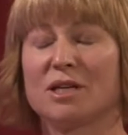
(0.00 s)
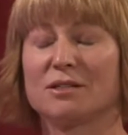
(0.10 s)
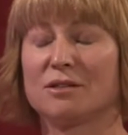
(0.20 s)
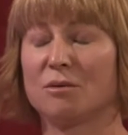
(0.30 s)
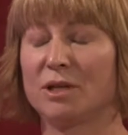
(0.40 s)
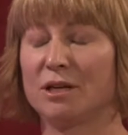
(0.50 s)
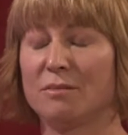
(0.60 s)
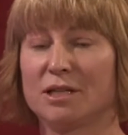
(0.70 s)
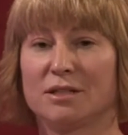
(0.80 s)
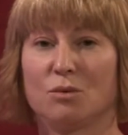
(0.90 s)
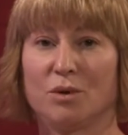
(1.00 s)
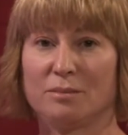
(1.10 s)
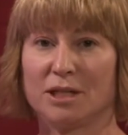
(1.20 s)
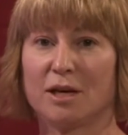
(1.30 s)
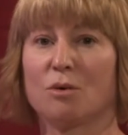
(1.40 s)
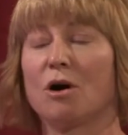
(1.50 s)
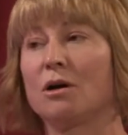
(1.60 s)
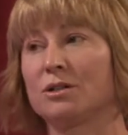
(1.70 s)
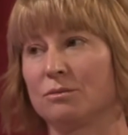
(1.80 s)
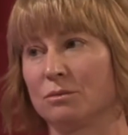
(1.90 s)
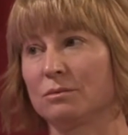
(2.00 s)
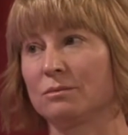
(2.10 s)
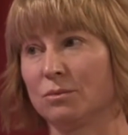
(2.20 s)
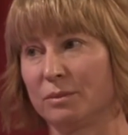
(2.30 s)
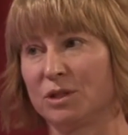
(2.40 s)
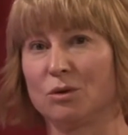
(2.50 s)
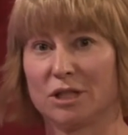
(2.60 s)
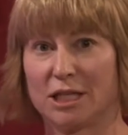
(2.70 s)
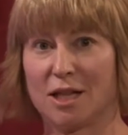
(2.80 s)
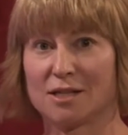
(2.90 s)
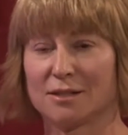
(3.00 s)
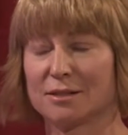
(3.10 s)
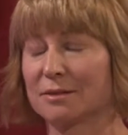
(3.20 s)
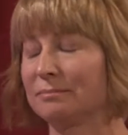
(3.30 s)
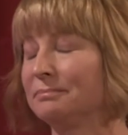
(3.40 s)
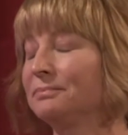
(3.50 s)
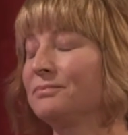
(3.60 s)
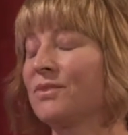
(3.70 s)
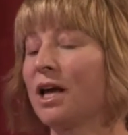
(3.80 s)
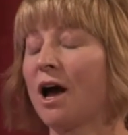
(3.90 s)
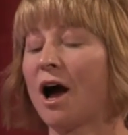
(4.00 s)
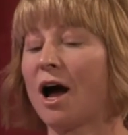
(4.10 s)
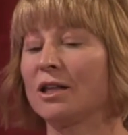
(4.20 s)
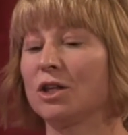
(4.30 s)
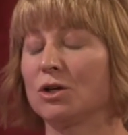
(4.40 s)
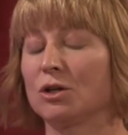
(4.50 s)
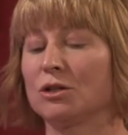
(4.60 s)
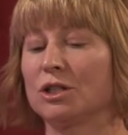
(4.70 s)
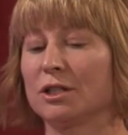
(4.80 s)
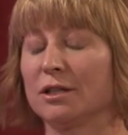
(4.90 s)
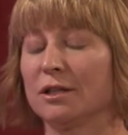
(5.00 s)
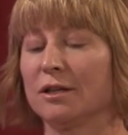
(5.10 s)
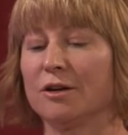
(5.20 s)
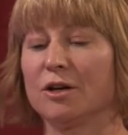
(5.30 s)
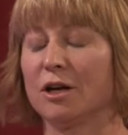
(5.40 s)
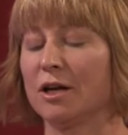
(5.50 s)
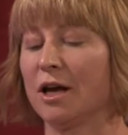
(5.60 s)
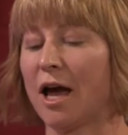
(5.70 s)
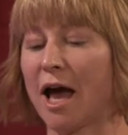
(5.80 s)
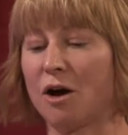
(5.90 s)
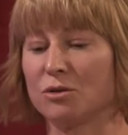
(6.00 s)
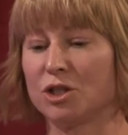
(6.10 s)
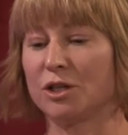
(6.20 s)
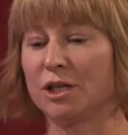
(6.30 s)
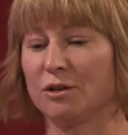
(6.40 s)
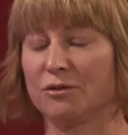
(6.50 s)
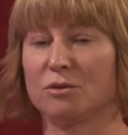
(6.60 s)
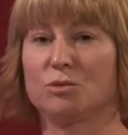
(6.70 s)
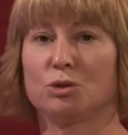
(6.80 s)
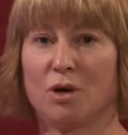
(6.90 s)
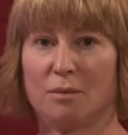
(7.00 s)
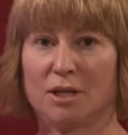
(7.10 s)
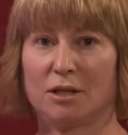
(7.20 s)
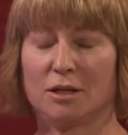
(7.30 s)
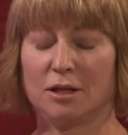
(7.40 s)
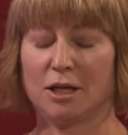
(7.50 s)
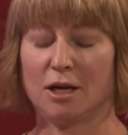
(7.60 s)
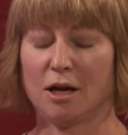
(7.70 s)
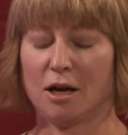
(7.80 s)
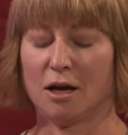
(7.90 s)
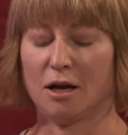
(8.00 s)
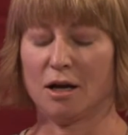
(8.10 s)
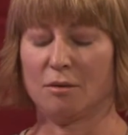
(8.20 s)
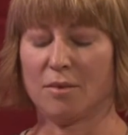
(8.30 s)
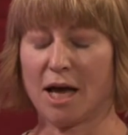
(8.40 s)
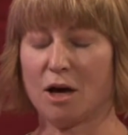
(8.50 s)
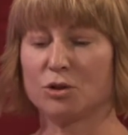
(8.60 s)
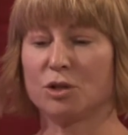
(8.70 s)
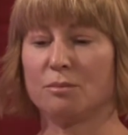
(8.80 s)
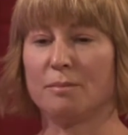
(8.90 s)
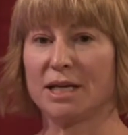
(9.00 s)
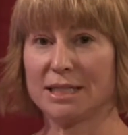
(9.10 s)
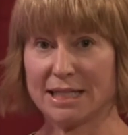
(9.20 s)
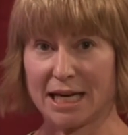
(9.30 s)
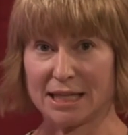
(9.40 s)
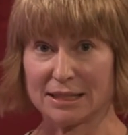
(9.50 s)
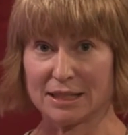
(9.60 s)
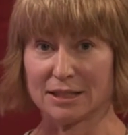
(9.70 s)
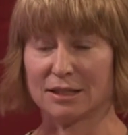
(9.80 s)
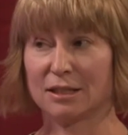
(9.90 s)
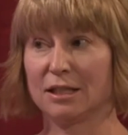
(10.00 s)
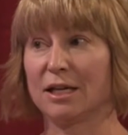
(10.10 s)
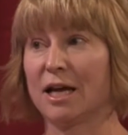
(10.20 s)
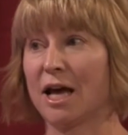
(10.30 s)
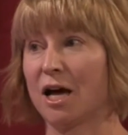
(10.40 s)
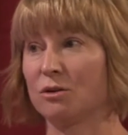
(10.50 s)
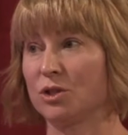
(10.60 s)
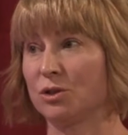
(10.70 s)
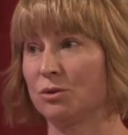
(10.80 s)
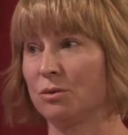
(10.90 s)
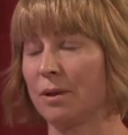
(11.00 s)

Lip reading: so many amazing women. They were all women-only classes. I learned how to heal from trauma, how to meditate, how to